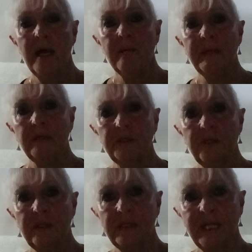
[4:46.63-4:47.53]
because
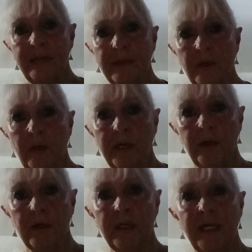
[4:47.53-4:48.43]
you can keep an eye
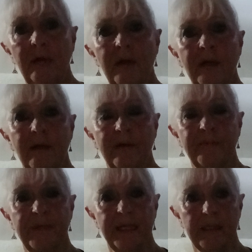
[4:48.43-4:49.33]
on an area of
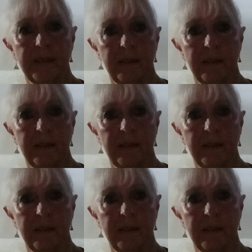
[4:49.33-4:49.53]
that